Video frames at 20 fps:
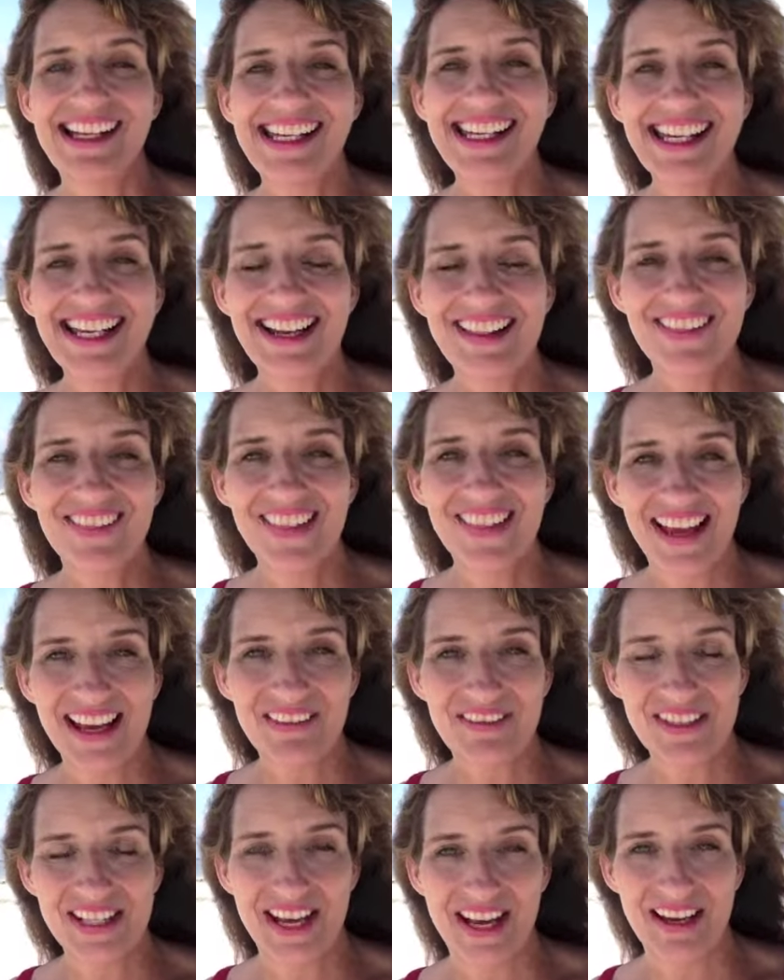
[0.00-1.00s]
in a
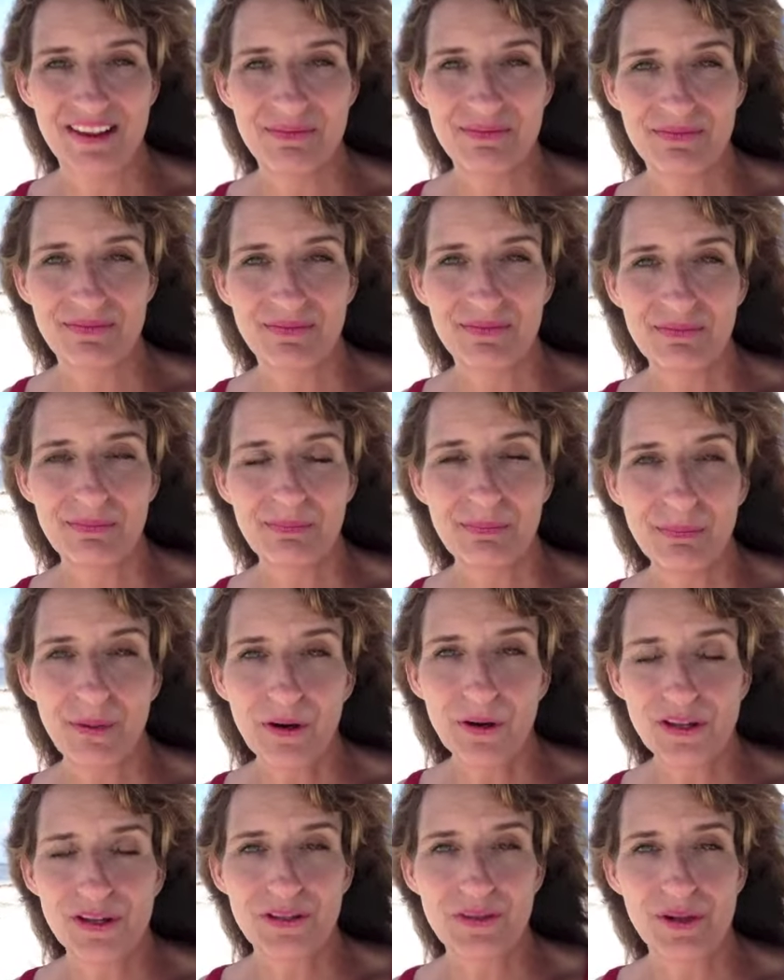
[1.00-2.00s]
lifetime.
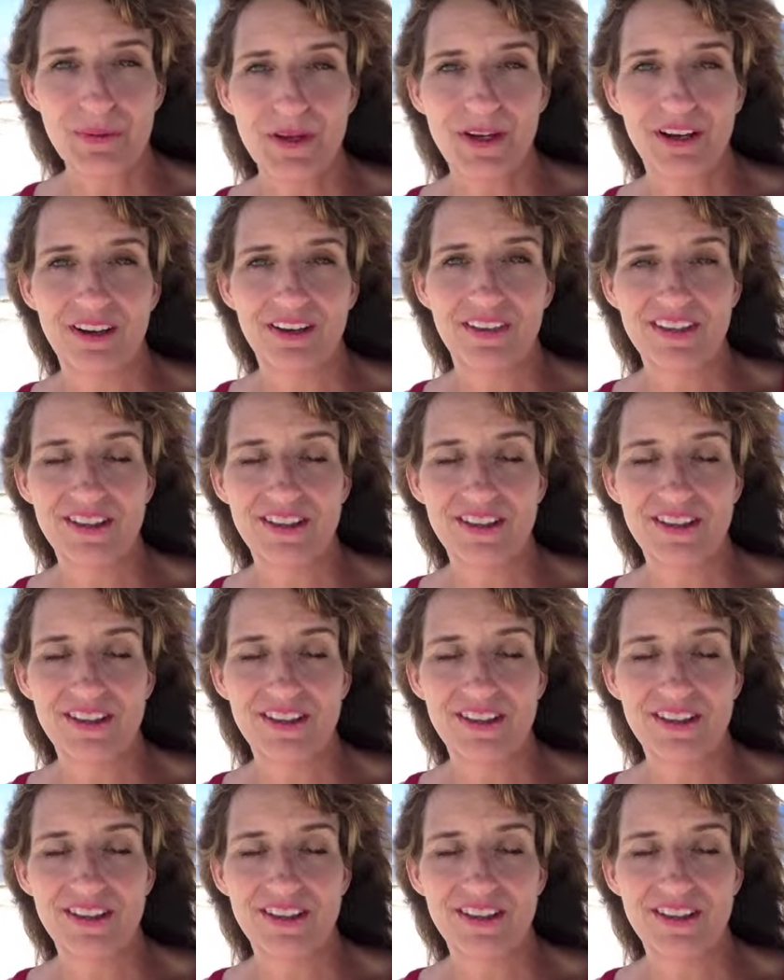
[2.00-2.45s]
Per distributor.